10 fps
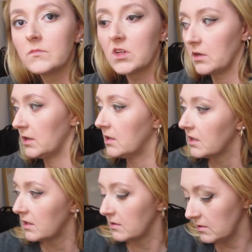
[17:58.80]
Alright.
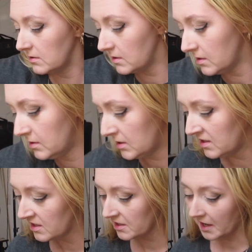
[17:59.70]

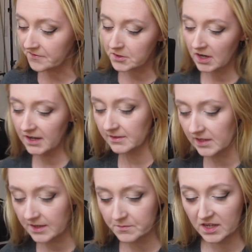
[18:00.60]
After I
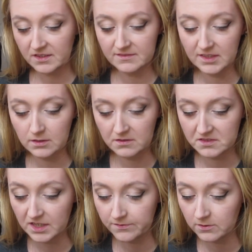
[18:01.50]
let my concealer
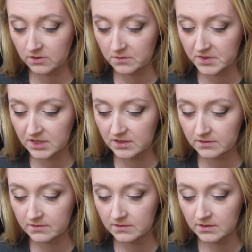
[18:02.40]
set for a little bit,
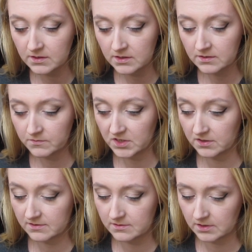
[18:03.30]

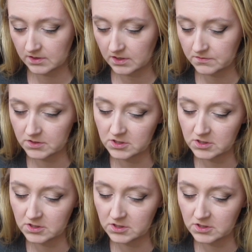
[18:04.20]
because that's what